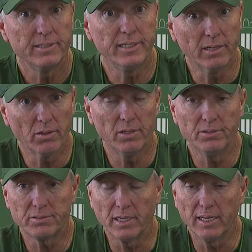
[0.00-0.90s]
You know,
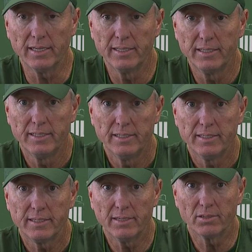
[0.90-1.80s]
there's uh,
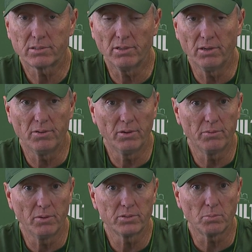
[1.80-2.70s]
you know so there, there
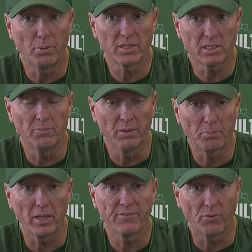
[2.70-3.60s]
there's a bunch of them that
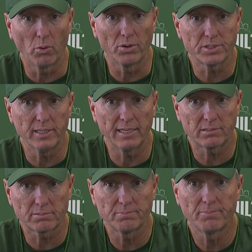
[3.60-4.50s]
play for us and that's